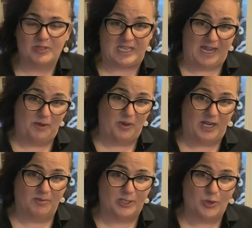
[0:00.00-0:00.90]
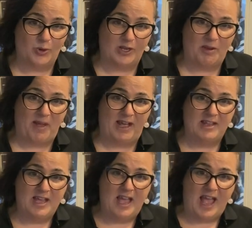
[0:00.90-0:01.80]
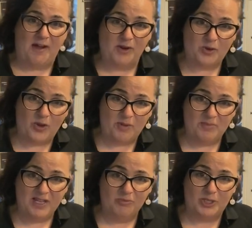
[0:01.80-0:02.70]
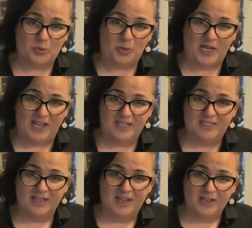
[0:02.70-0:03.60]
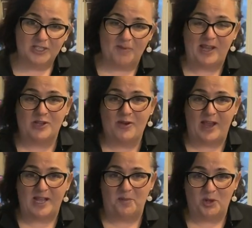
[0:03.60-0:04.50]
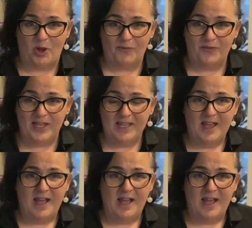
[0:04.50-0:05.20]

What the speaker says: Today we're going to be talking about our equipment, which we need to make a great cup of coffee.